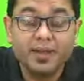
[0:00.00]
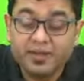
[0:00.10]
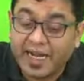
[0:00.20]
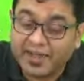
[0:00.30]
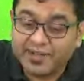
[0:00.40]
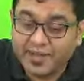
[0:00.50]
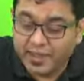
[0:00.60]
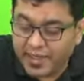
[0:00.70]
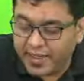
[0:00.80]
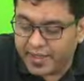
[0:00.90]
that is
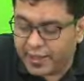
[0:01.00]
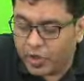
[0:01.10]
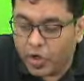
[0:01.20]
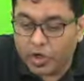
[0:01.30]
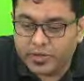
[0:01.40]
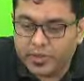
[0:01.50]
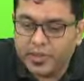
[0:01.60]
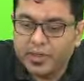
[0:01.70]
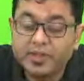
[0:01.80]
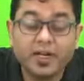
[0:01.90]
30 degree north,
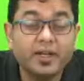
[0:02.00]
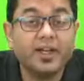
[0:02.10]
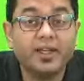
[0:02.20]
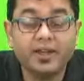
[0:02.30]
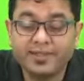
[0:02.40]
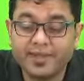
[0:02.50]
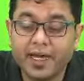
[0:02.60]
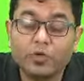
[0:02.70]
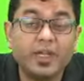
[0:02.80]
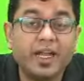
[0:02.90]
30 degree
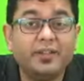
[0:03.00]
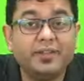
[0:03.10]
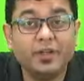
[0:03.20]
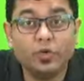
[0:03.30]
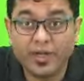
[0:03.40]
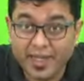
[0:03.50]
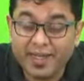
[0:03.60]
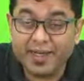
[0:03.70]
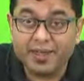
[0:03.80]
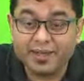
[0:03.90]
south, and 0
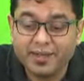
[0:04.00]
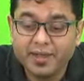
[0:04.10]
degree,